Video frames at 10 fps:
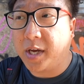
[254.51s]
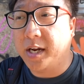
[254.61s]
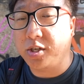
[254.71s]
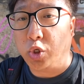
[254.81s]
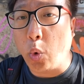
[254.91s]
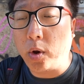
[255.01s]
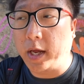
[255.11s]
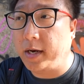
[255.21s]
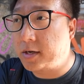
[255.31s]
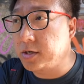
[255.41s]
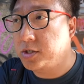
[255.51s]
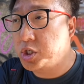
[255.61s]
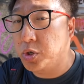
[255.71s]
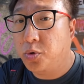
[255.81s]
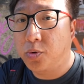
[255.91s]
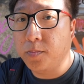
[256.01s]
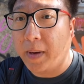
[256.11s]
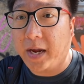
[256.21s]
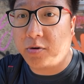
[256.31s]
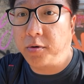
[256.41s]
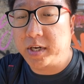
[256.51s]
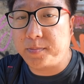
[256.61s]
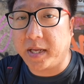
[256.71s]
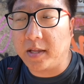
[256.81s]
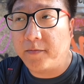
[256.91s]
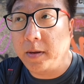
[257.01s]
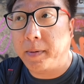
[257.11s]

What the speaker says: get a sword and a shield background respectively.